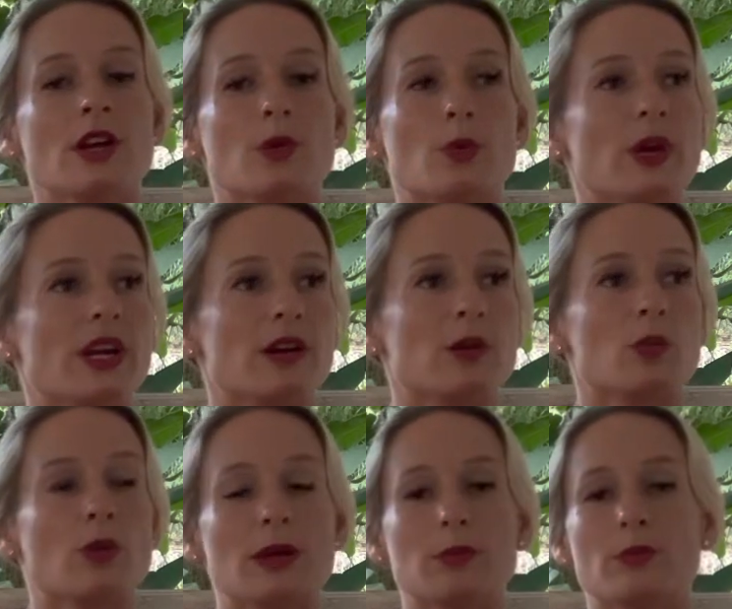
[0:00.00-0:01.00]
where
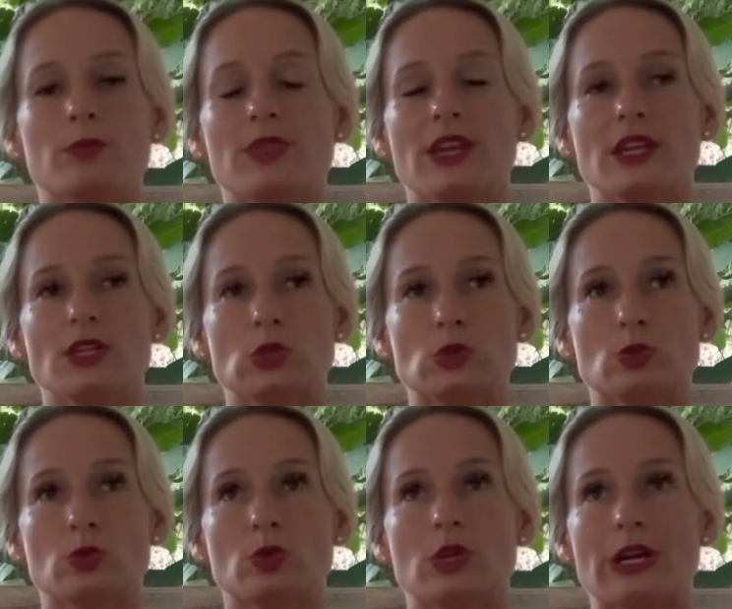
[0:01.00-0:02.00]
one day you
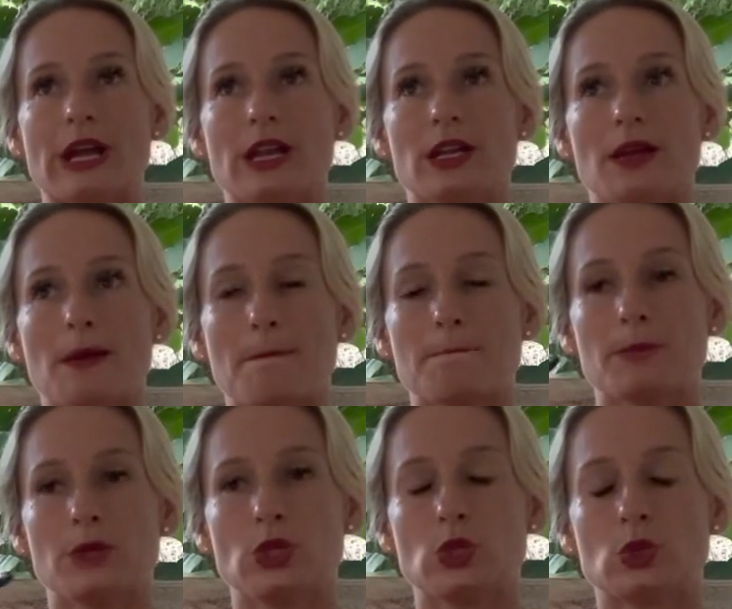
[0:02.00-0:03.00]
run
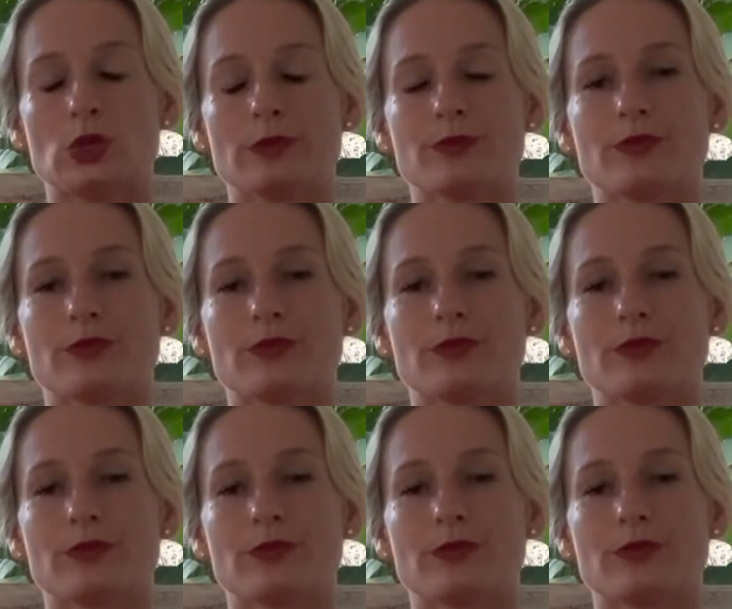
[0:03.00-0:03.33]
Pure